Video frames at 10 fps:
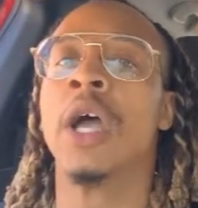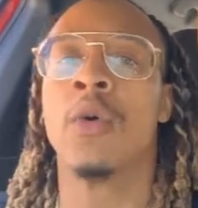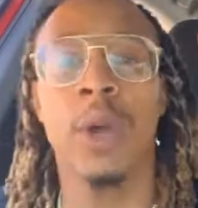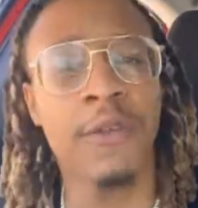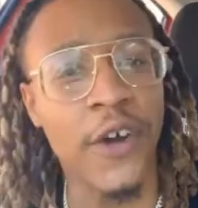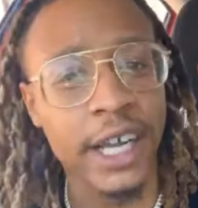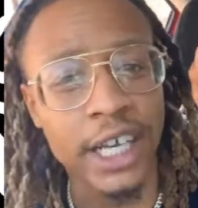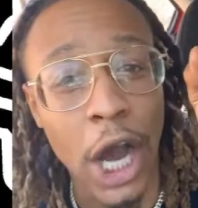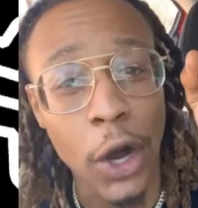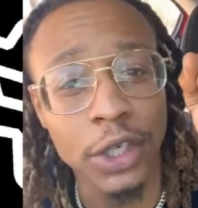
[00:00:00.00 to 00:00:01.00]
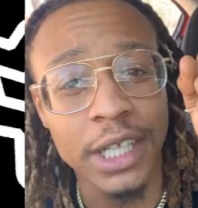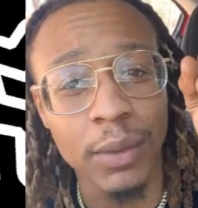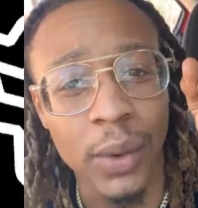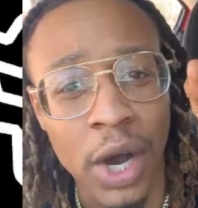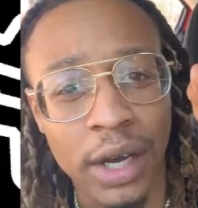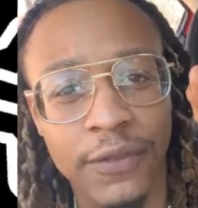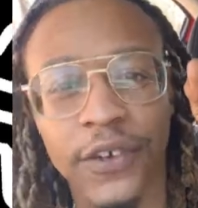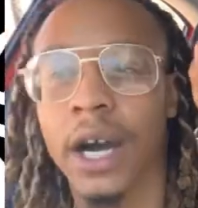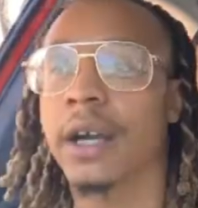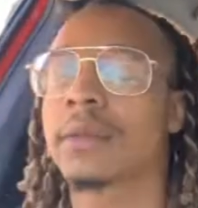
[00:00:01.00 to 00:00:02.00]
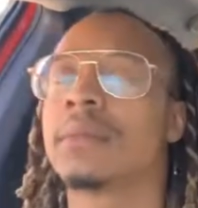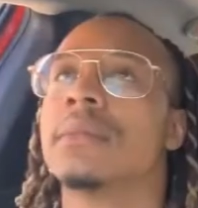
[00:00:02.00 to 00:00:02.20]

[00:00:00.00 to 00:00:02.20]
We fucking the hoes that we want to fuck.